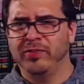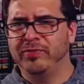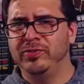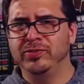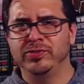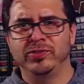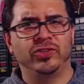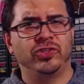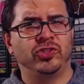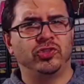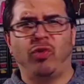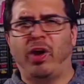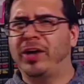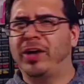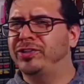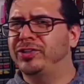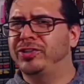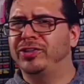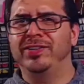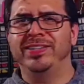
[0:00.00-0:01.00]

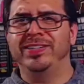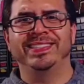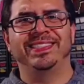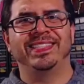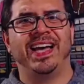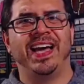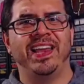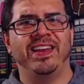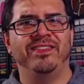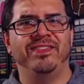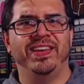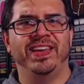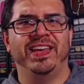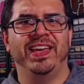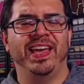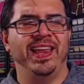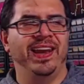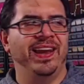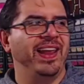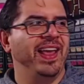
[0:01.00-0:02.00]
structure inside of it.
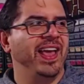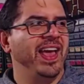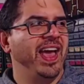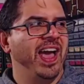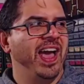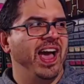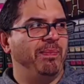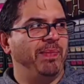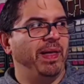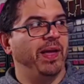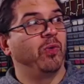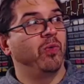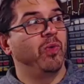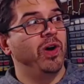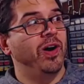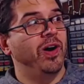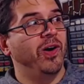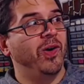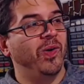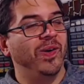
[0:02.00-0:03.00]
And I'm like,
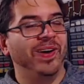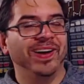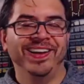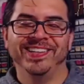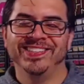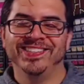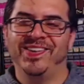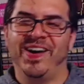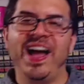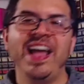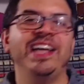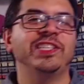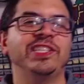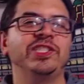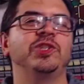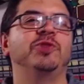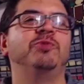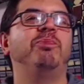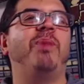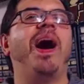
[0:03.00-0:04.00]
whoa. So I
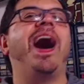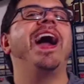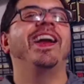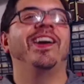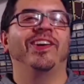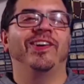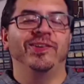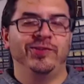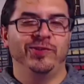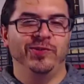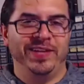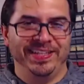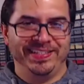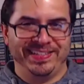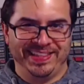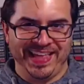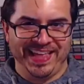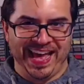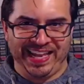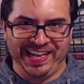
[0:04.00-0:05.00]
aspire to get
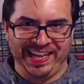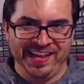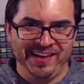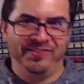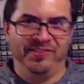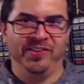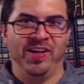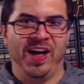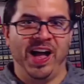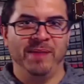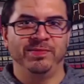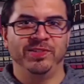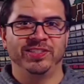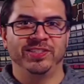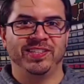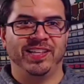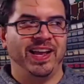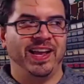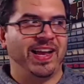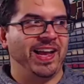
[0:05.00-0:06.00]
to that level. I'm
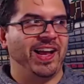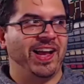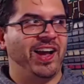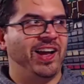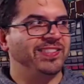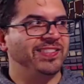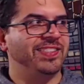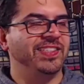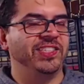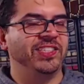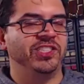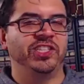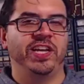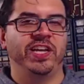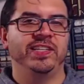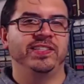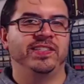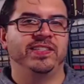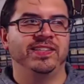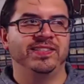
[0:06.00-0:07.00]
just like, I constantly
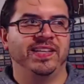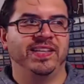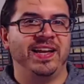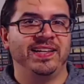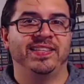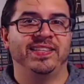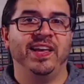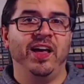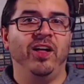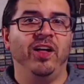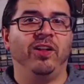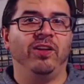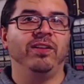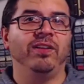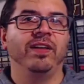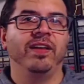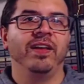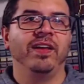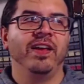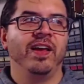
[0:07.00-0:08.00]
change things. And I
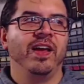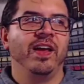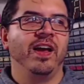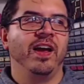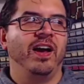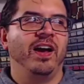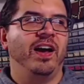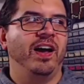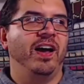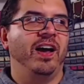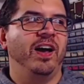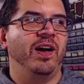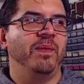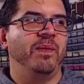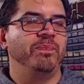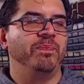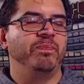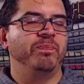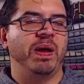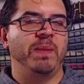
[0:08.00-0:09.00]
tell
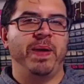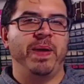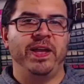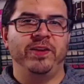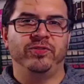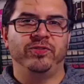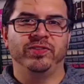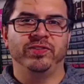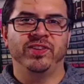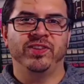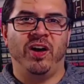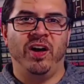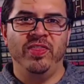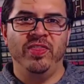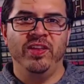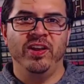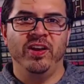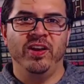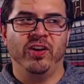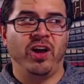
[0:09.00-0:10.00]
my patrons
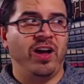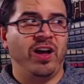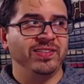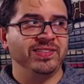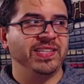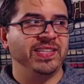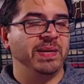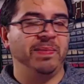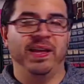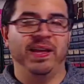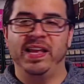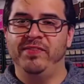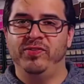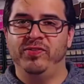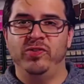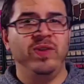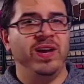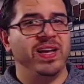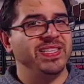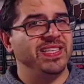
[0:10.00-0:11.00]
on there constantly, I'm like, if
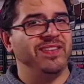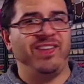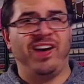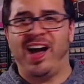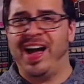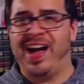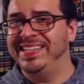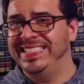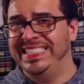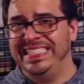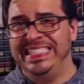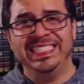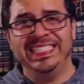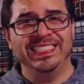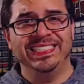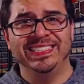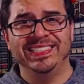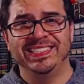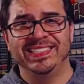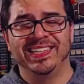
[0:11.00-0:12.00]
you guys have
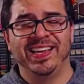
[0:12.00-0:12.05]
ideas